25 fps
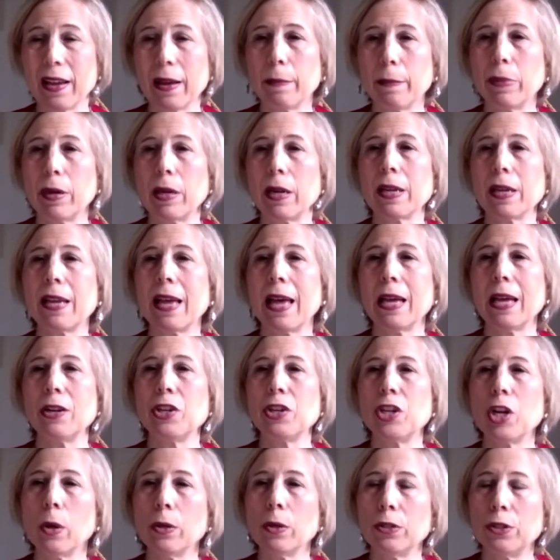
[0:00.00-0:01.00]
But again,
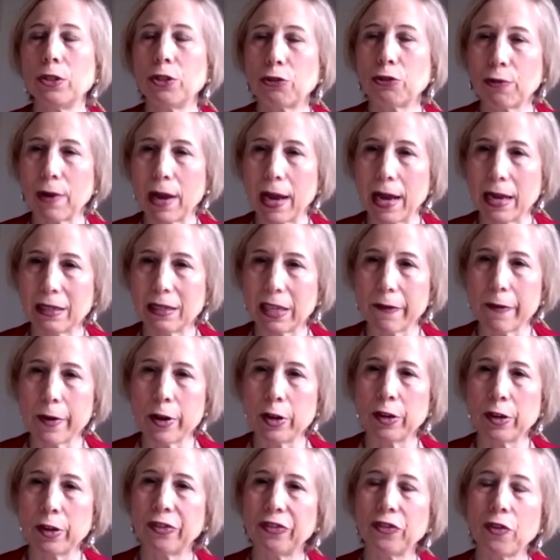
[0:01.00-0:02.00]
don't stress. If you're
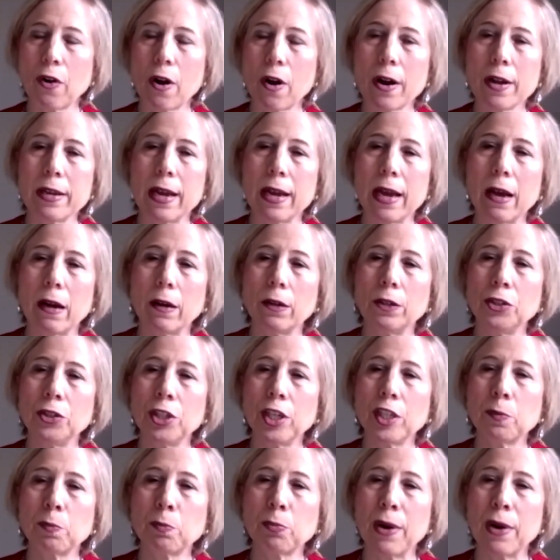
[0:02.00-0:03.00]
just starting out,
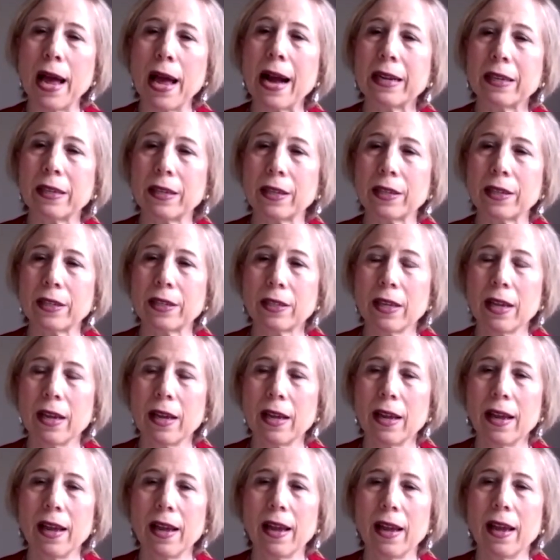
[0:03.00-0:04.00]
just practice
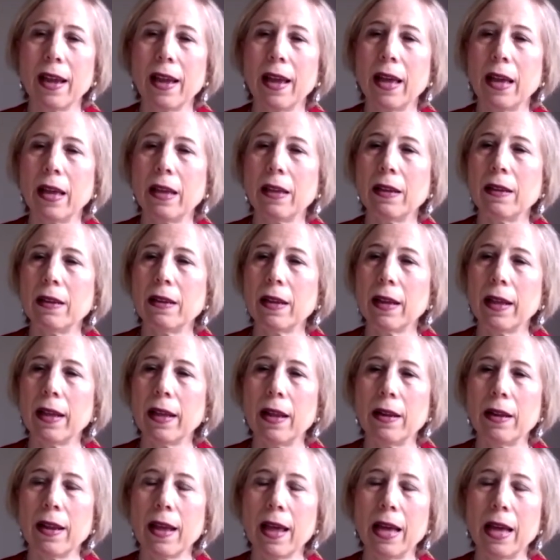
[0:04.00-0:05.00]
and
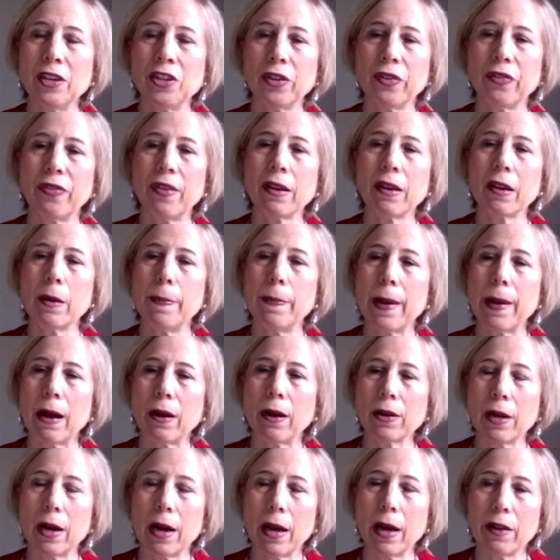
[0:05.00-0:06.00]
just think
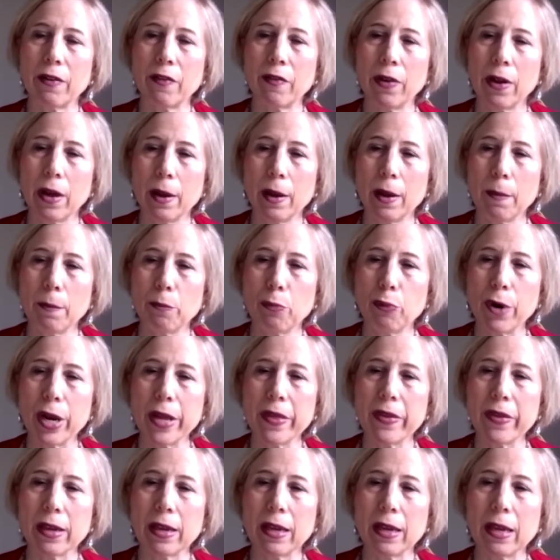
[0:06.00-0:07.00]
about kind of
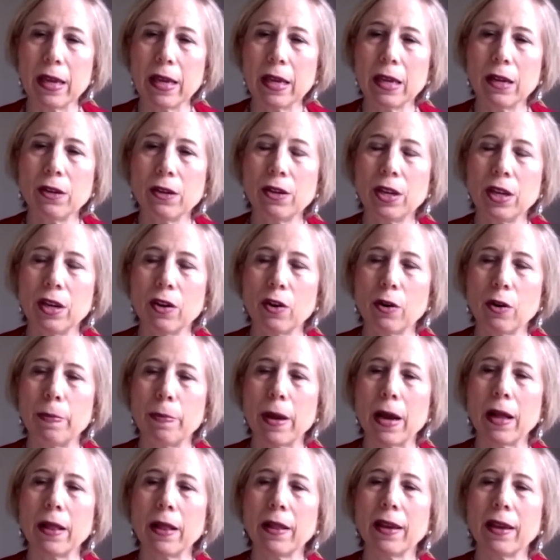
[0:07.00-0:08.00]
breathing into your
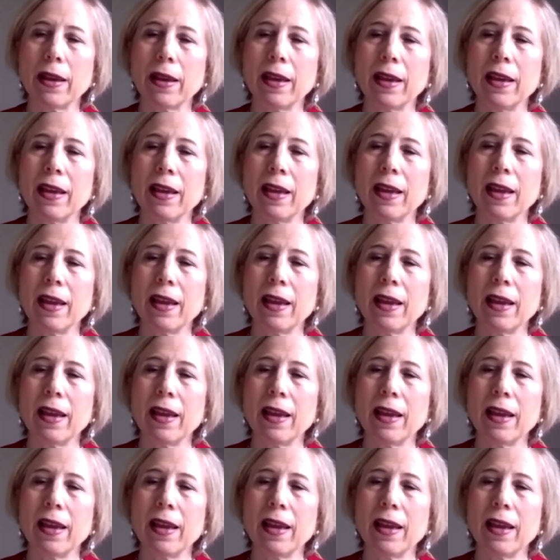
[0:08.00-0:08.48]
belly.